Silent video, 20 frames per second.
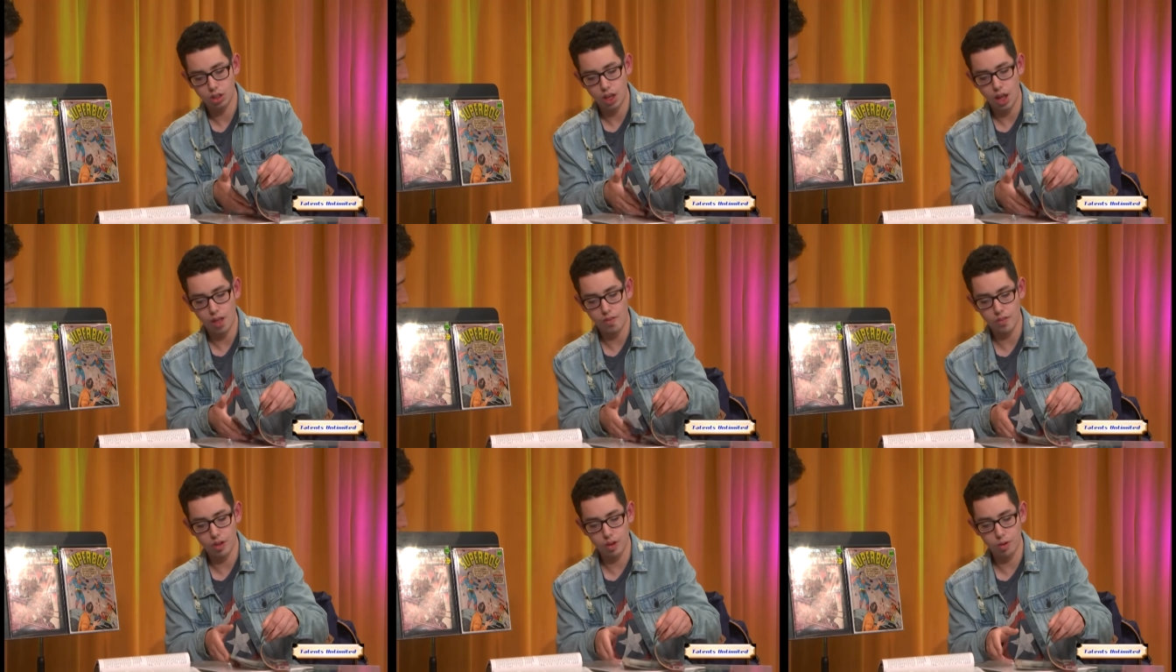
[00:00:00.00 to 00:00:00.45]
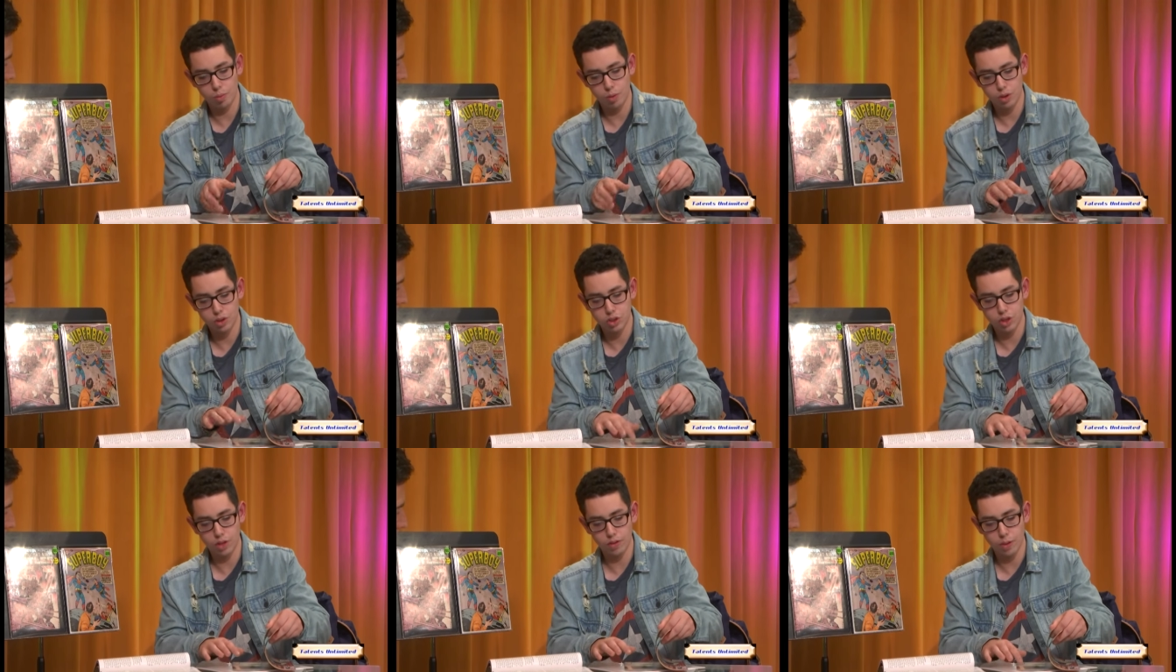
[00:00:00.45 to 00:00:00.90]
And then
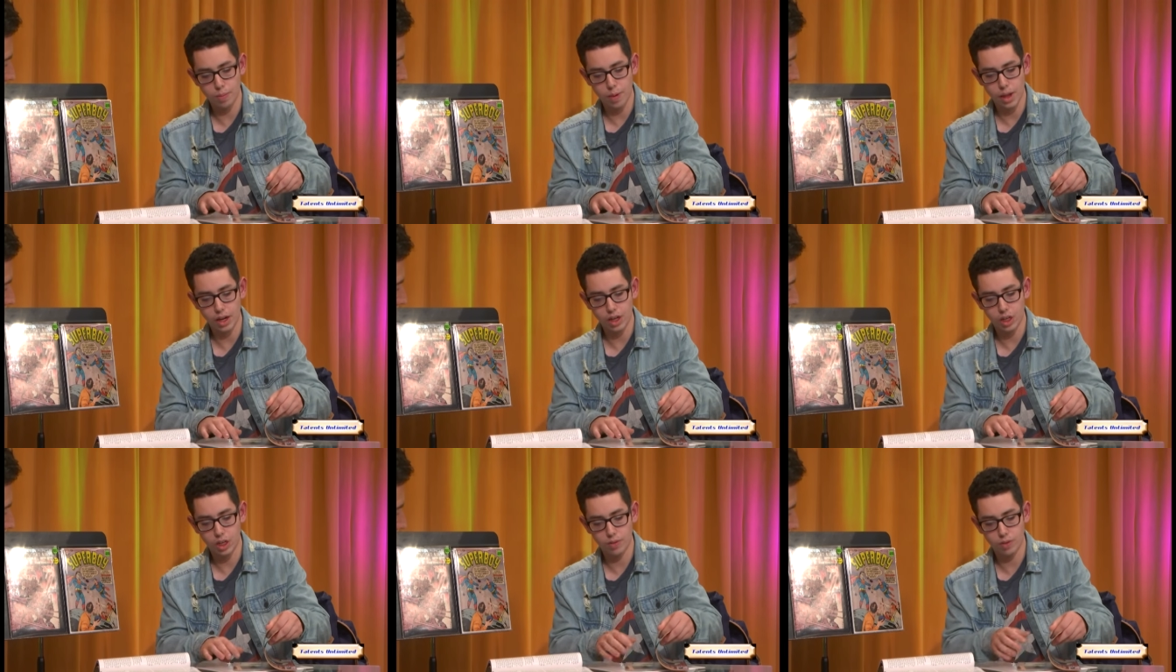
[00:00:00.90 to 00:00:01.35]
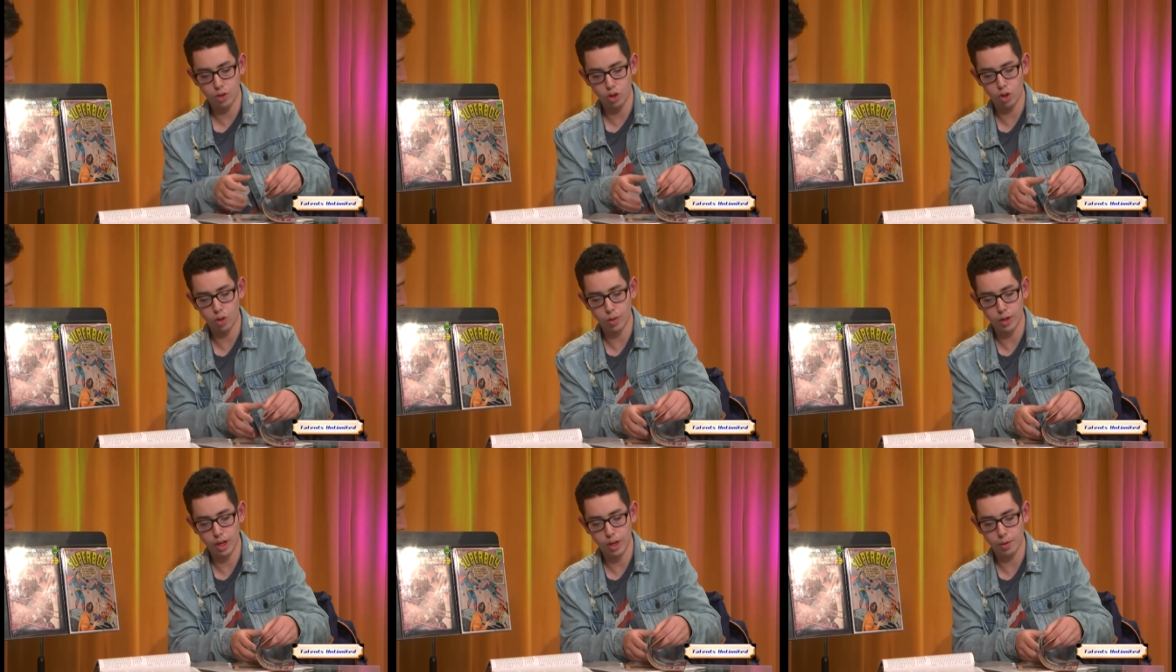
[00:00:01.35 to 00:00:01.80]
once you have the back cover all
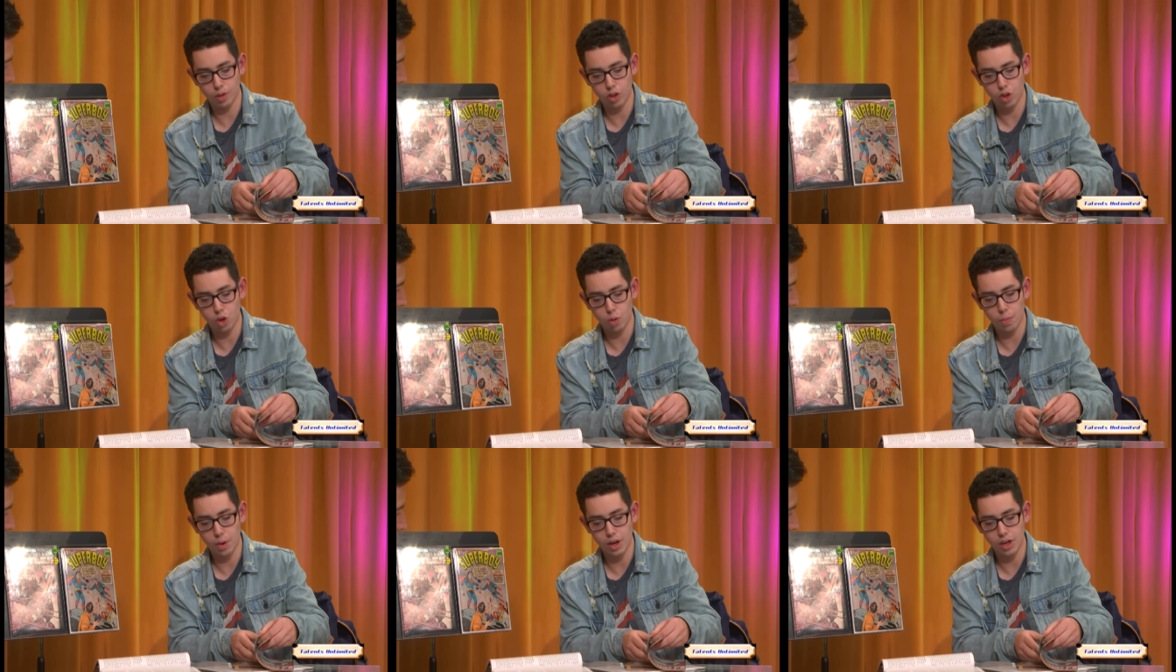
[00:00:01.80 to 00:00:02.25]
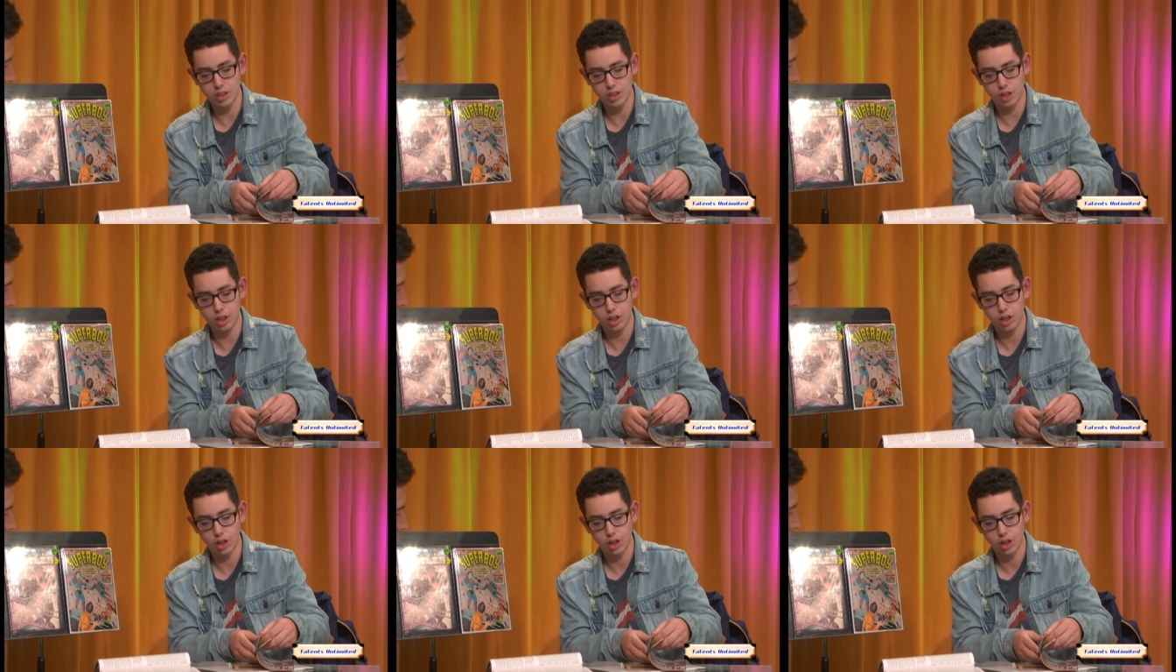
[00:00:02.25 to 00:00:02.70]
the way down with no pages
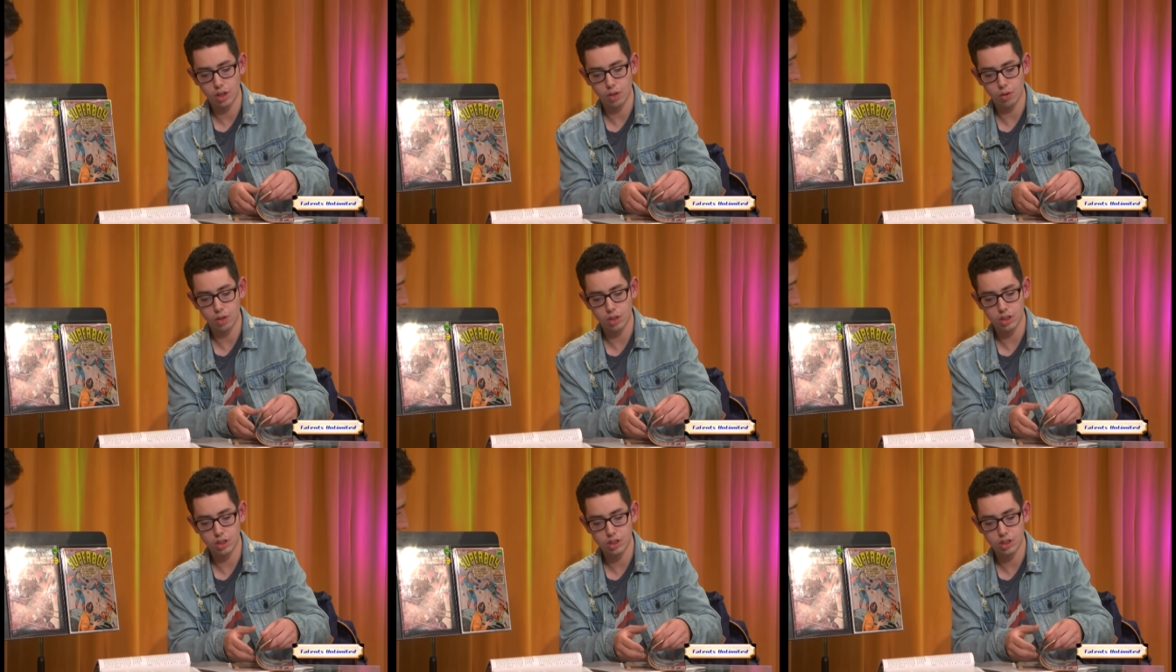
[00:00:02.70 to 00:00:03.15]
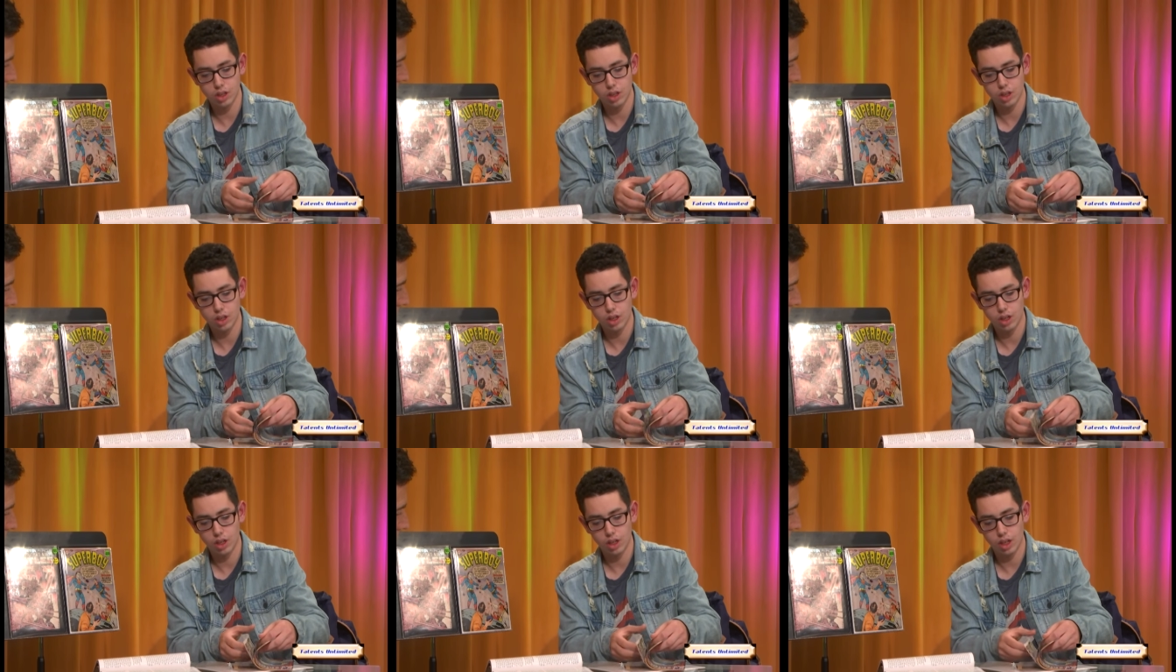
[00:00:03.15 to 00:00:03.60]
there, you just
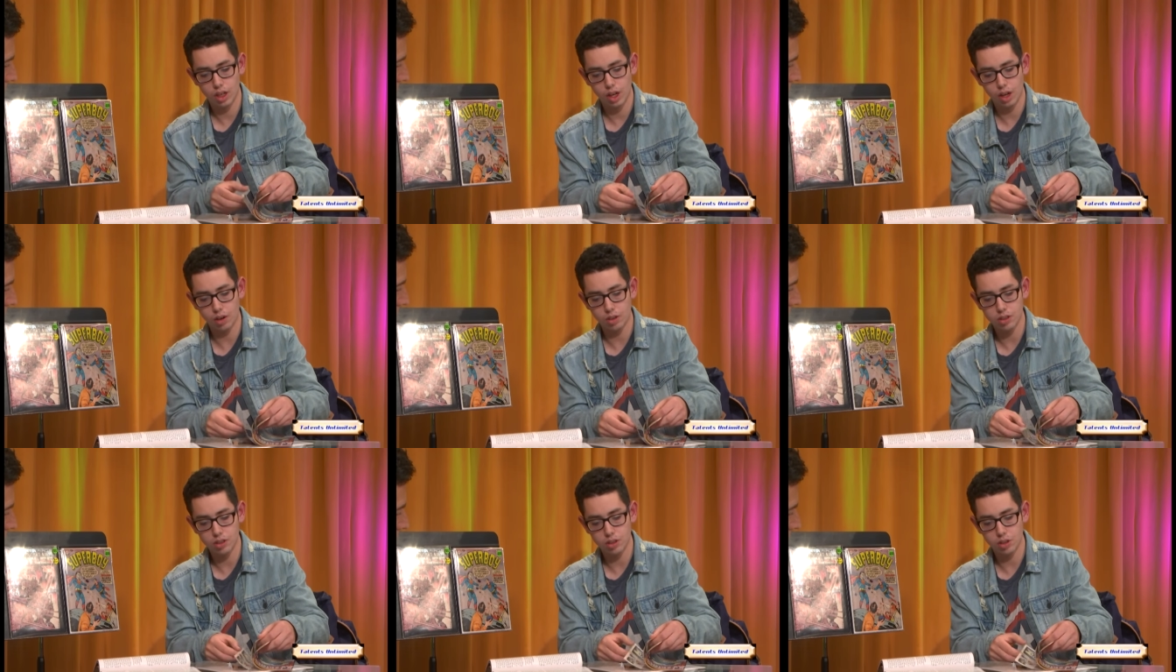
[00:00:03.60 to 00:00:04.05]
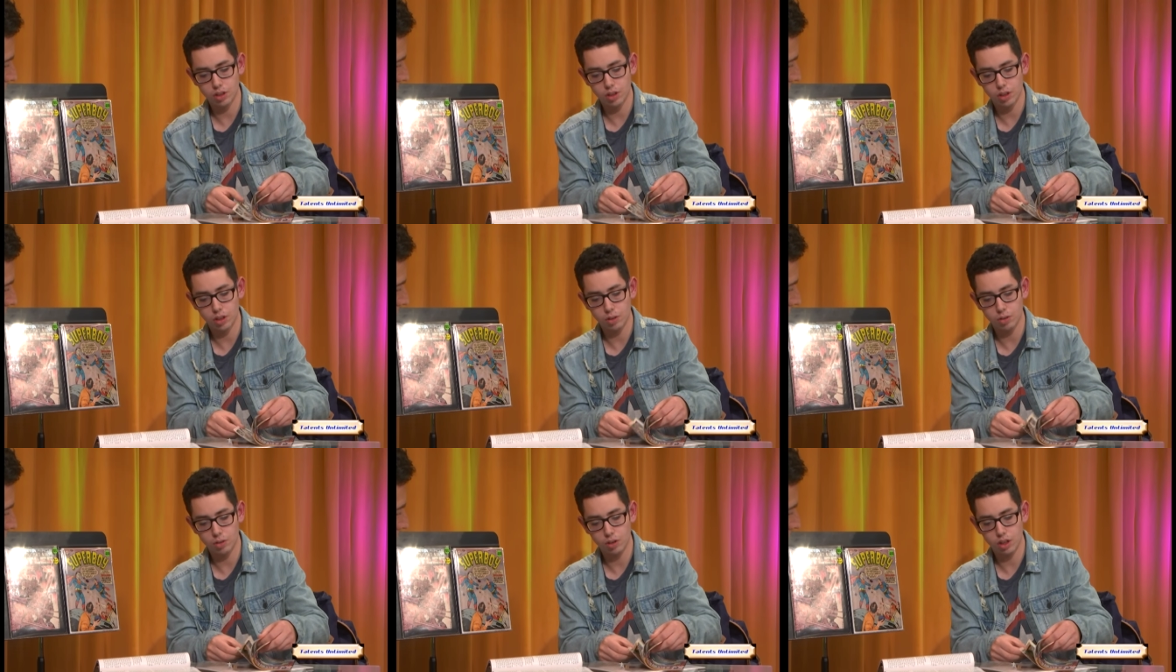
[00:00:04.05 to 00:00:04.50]
count
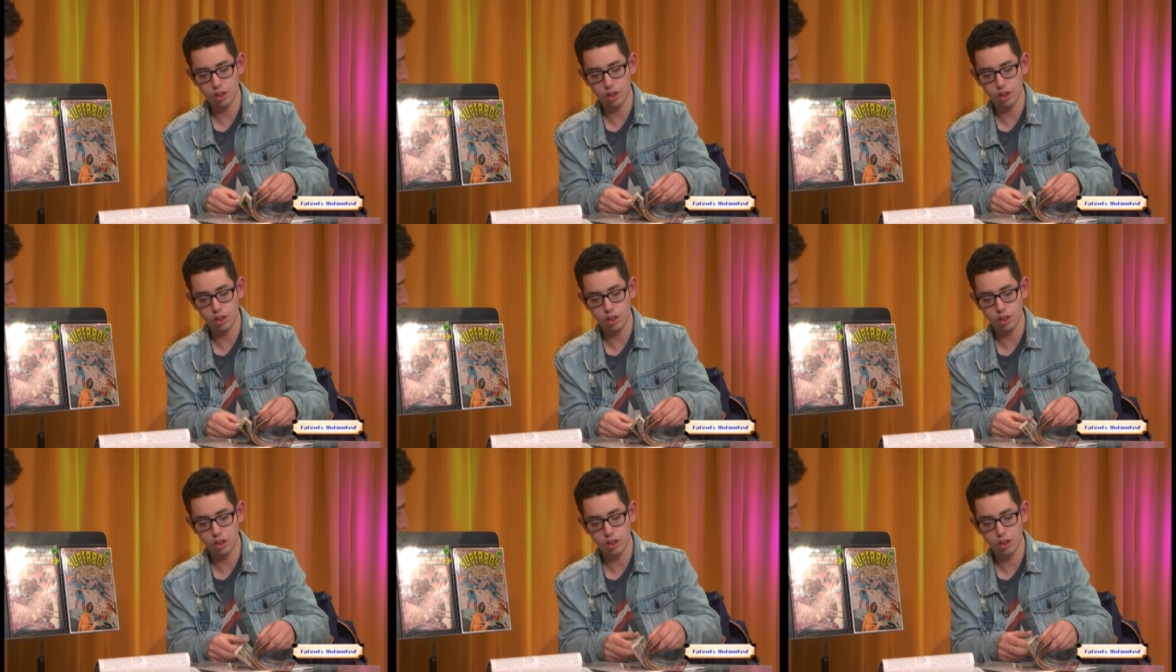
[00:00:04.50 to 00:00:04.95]
slowly. Got it.